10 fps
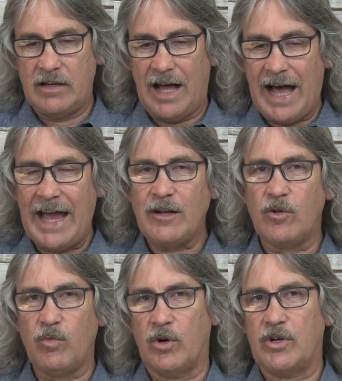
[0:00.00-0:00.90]
idol
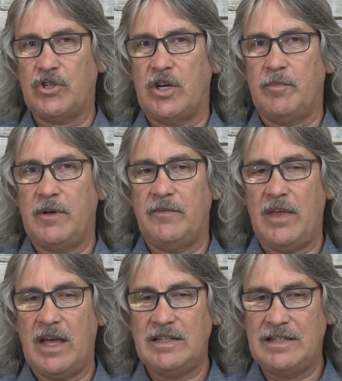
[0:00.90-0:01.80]
worship
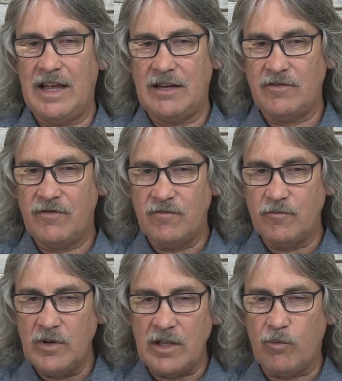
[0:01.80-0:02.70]
and
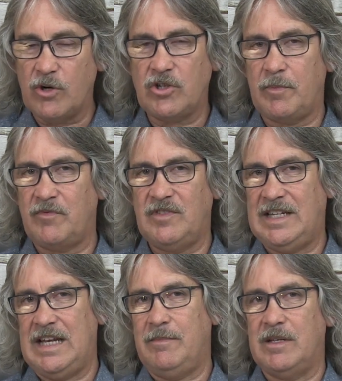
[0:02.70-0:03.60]
really worship of
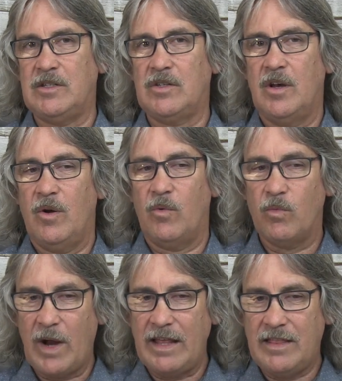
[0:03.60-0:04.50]
demons
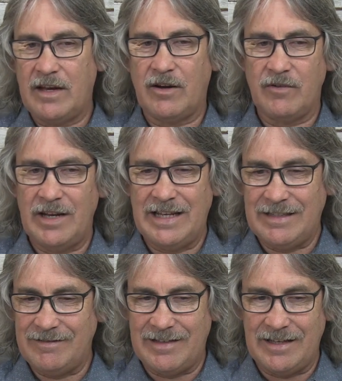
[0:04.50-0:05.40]
right there
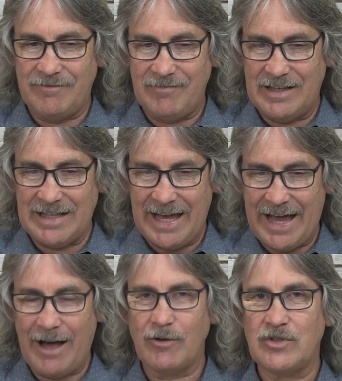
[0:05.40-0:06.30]
in the
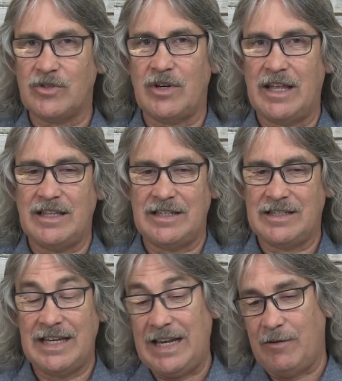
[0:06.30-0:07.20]
house, in the
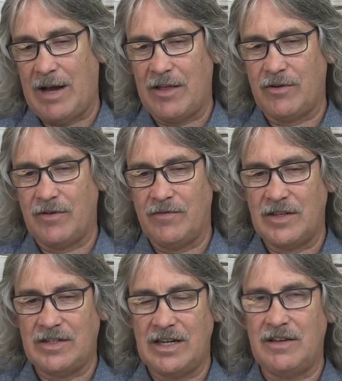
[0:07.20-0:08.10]
city rather, the
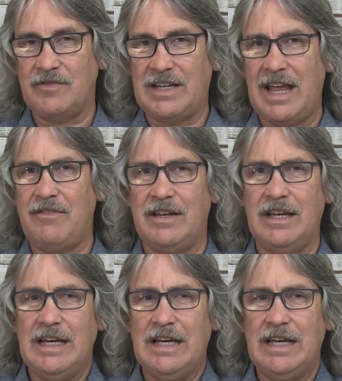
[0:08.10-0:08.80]
city of David,